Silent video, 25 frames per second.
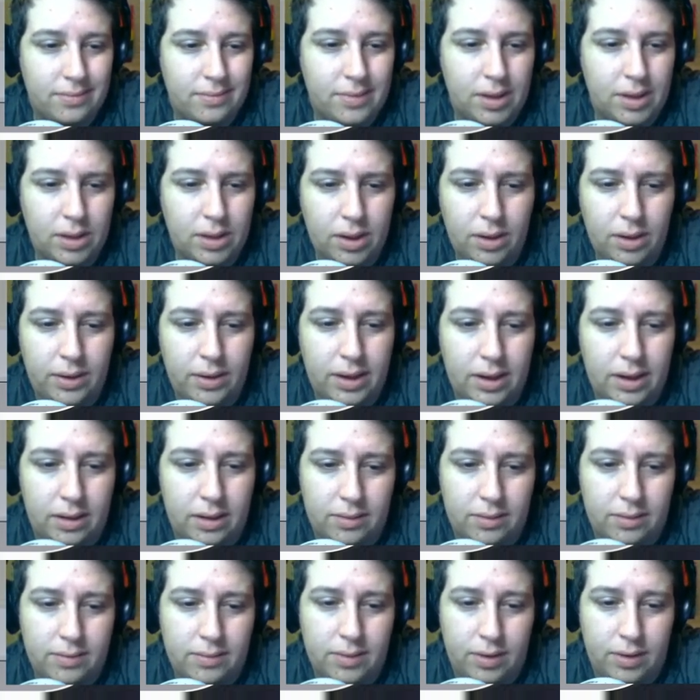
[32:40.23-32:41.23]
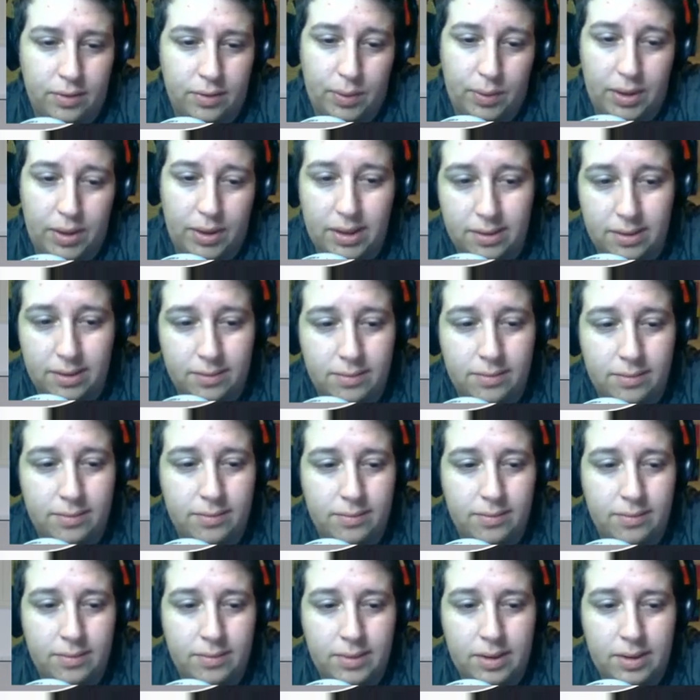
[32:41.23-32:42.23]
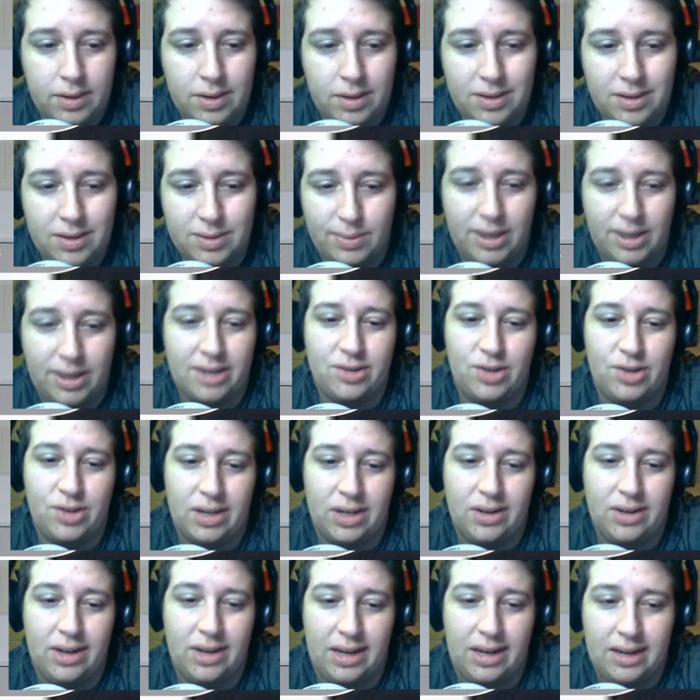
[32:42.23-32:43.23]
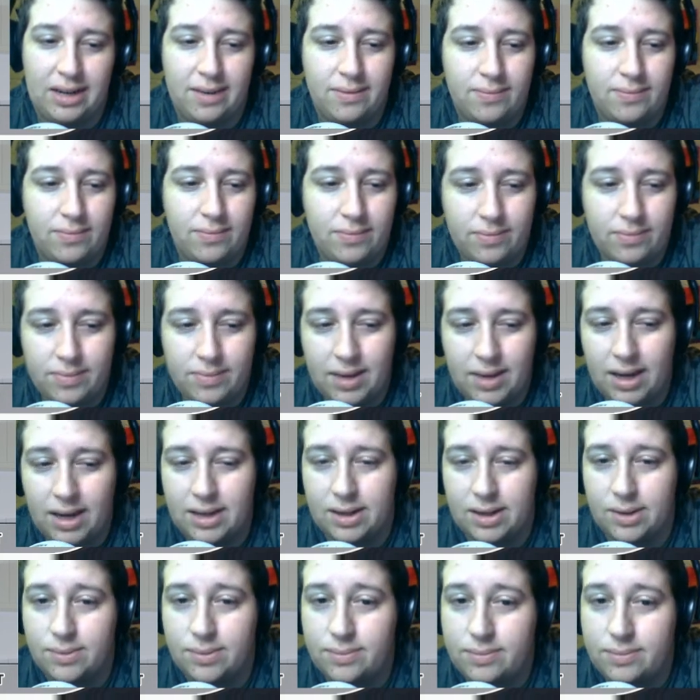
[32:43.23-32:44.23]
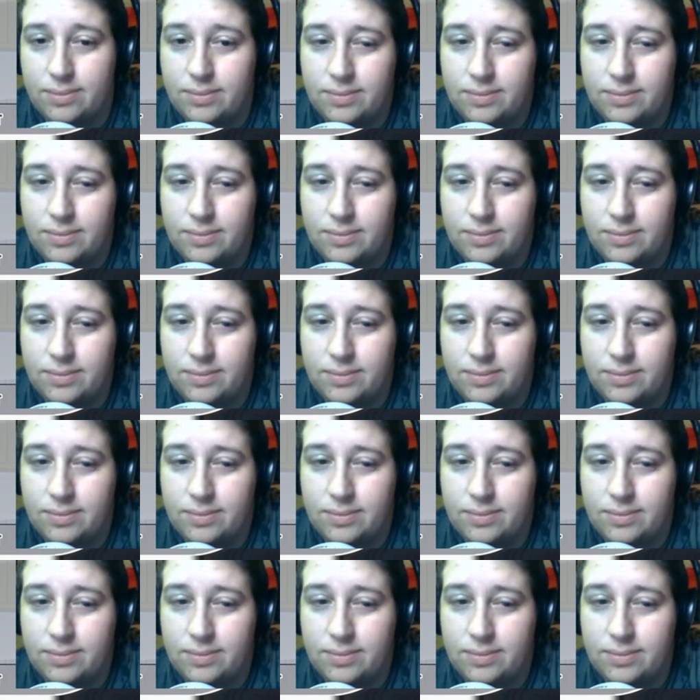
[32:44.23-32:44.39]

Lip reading: You can go ahead, if you want. You smile and shake your head. I don't.